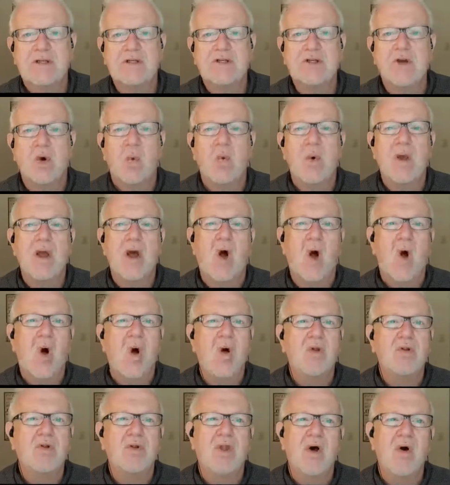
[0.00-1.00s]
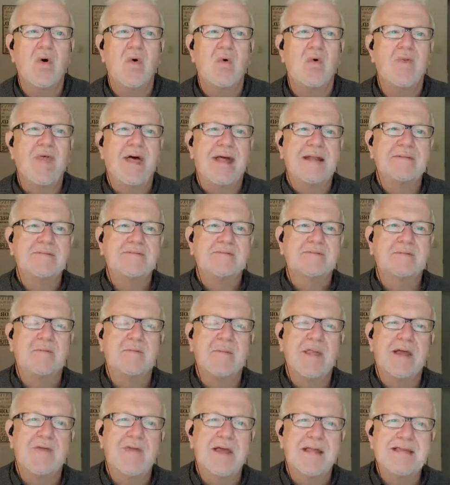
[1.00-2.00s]
And so we all know
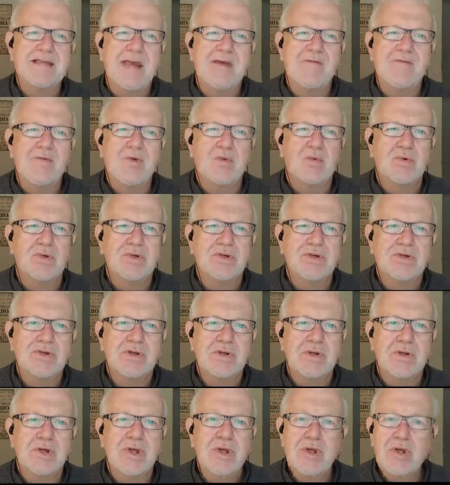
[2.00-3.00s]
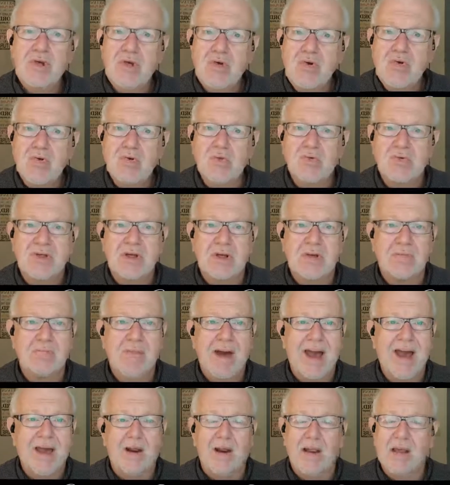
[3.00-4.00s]
that David was huge in
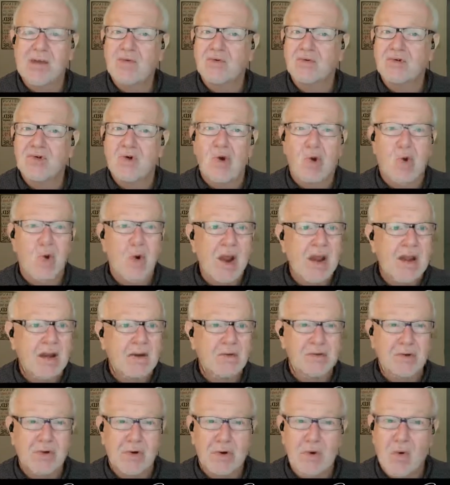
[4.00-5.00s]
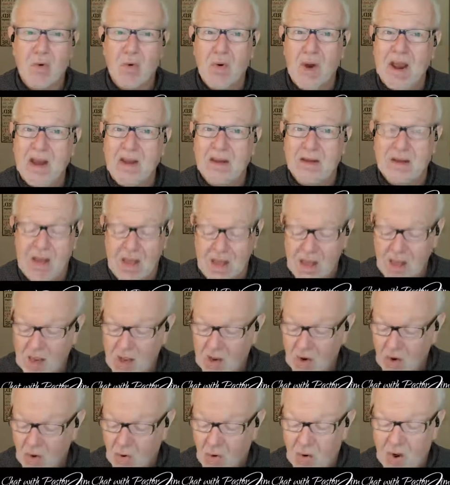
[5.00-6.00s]
battle. He was great. He was a great,
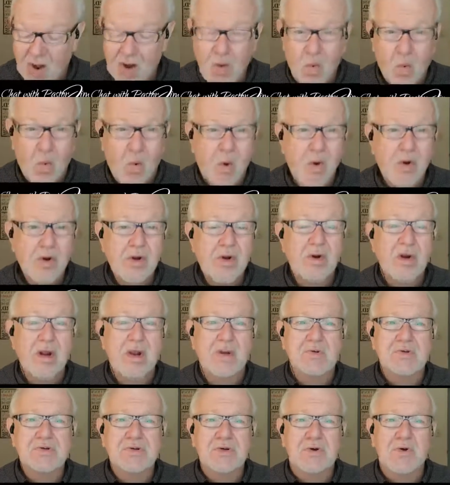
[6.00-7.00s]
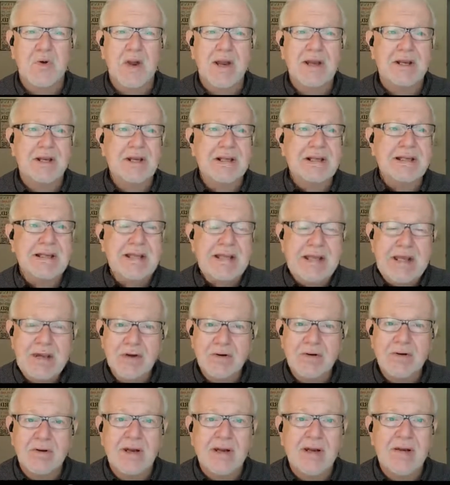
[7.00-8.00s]
great warrior. He was a great
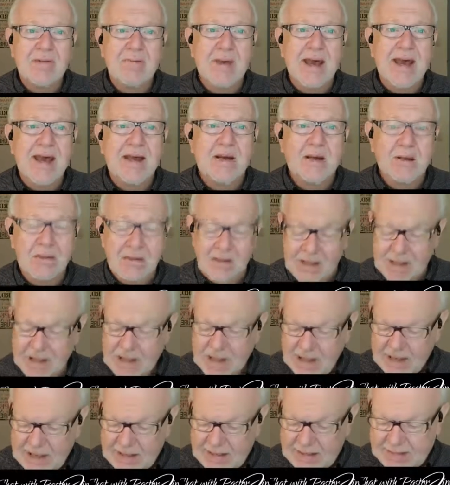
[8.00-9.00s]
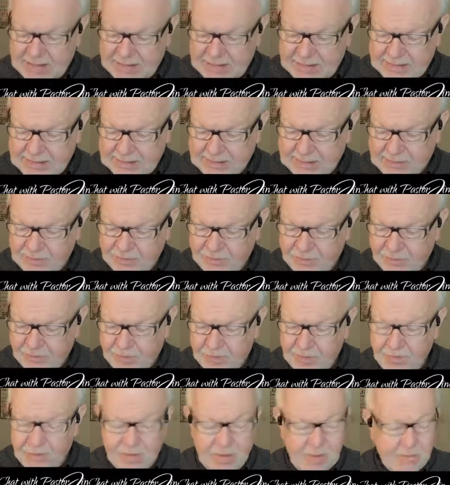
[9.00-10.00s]
leader in battle.
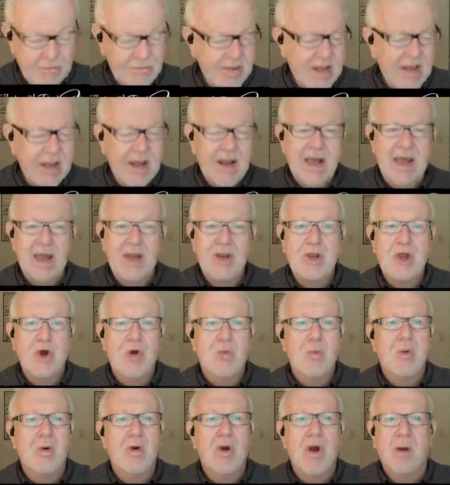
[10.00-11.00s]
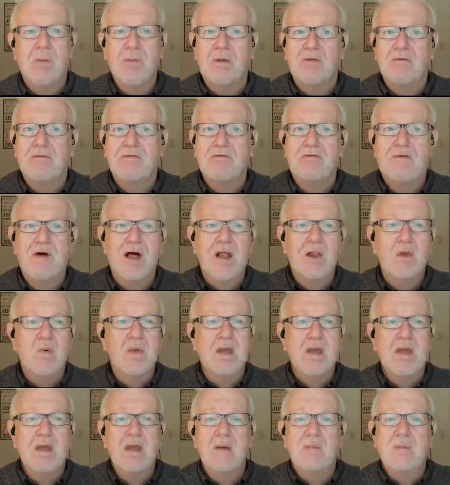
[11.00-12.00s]
The men had no problem
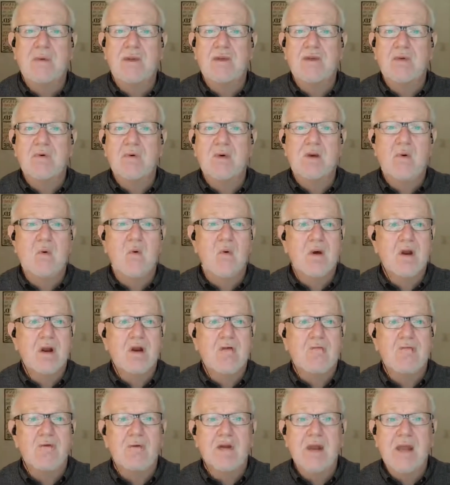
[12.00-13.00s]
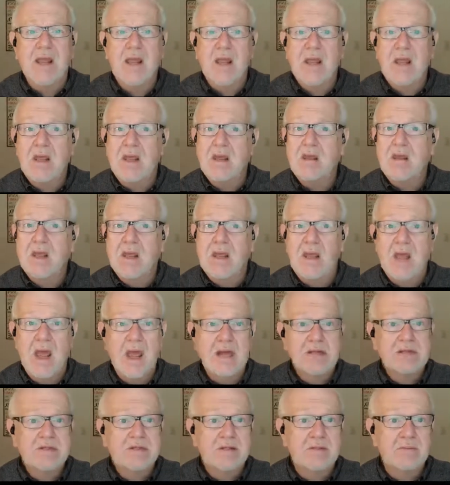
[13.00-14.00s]
following him and doing whatever he
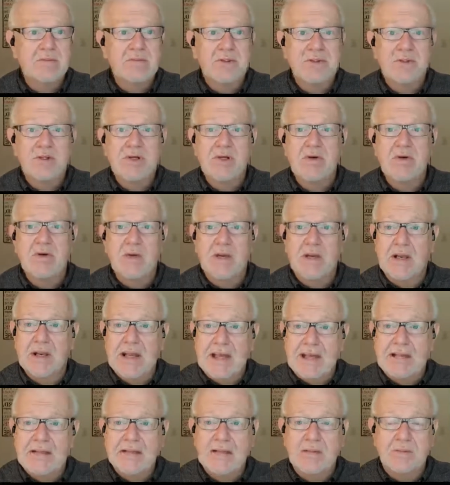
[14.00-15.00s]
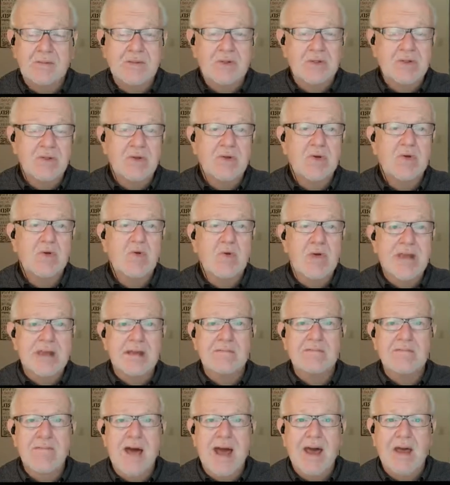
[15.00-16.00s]
asked them to do and led them to do
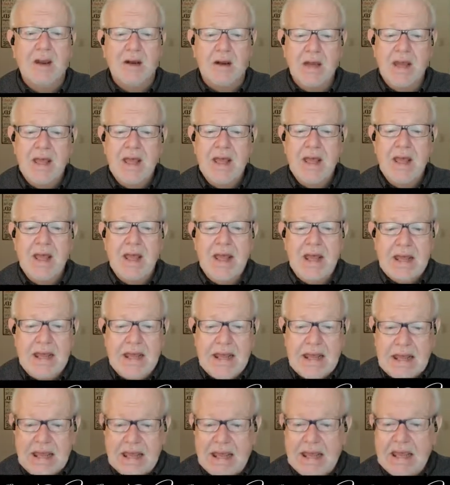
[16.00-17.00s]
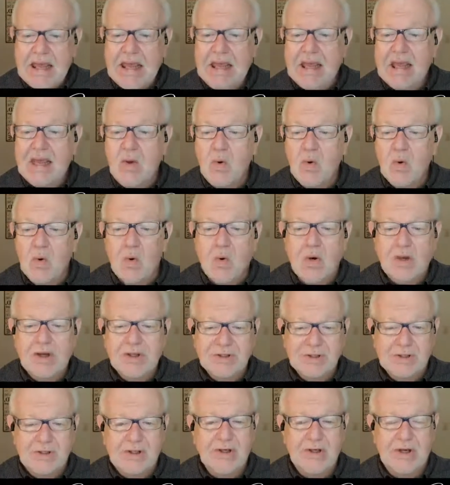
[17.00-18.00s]
in battle. He
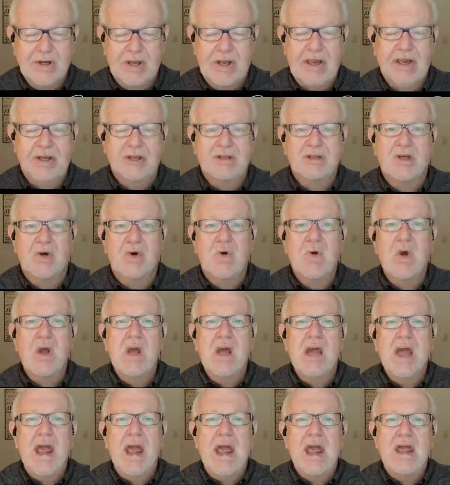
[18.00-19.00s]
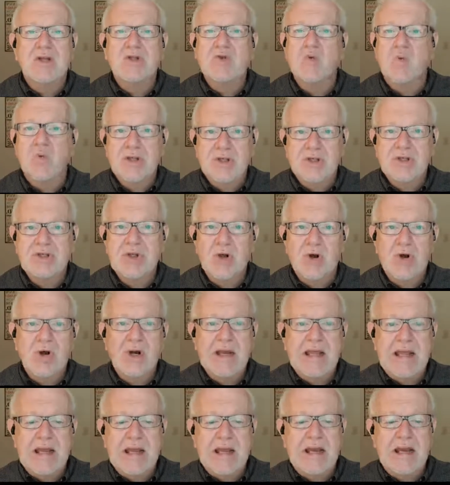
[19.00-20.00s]
was good. And so as we
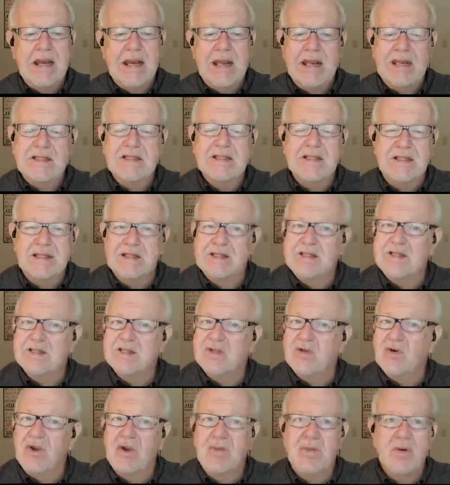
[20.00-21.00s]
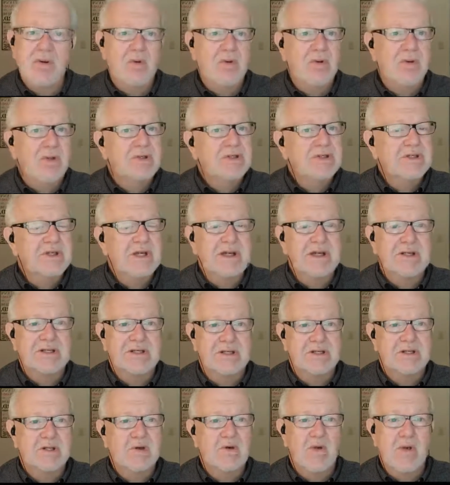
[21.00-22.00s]
start in, this is going to be one of those things.
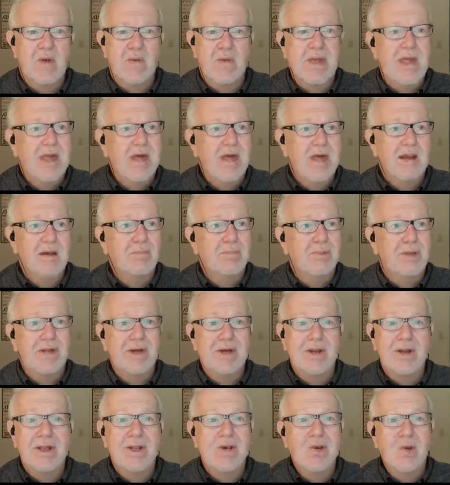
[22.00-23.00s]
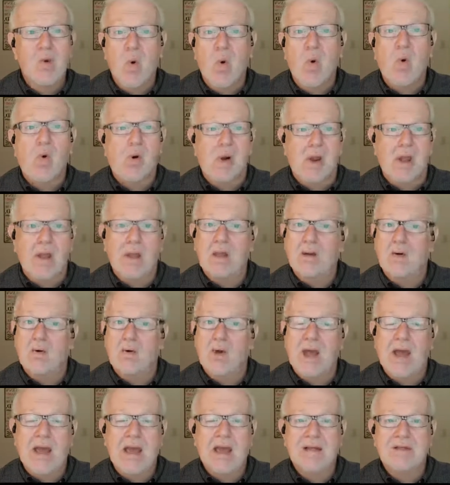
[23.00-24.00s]
It's going to be kind of bloody and gory,
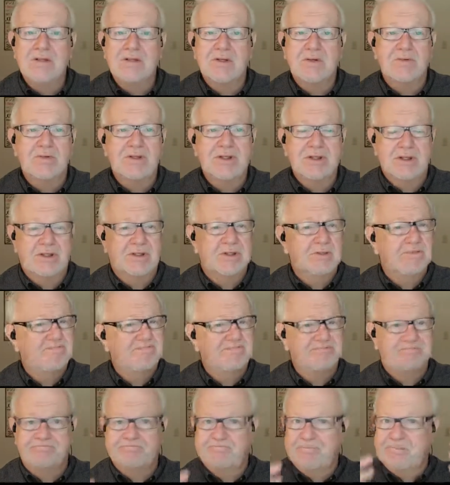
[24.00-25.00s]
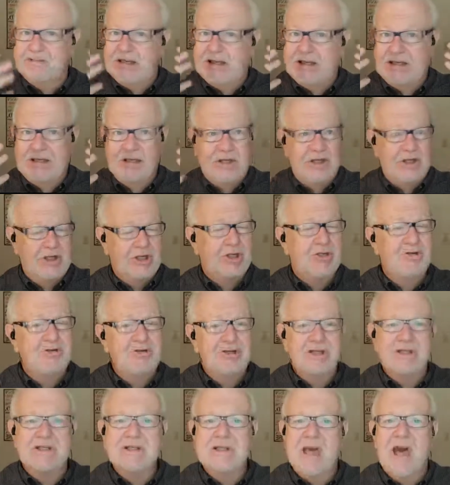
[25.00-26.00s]
okay? So just you
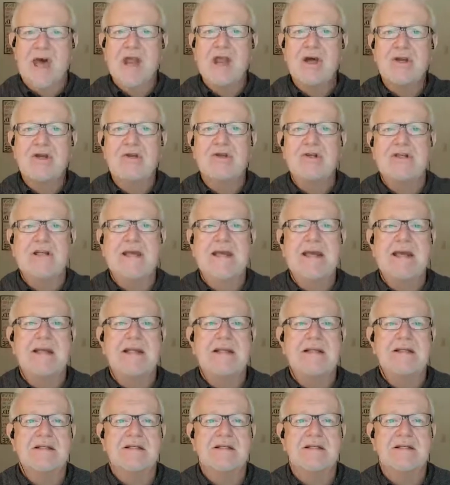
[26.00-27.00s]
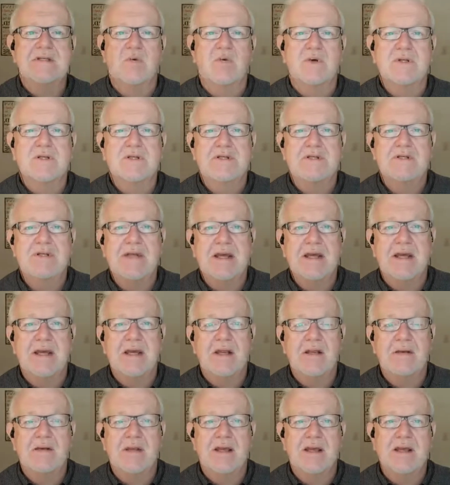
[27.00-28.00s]
just got to understand this is what's
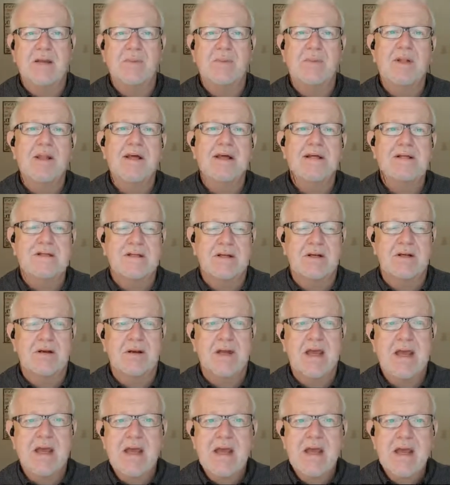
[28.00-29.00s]
taking place here.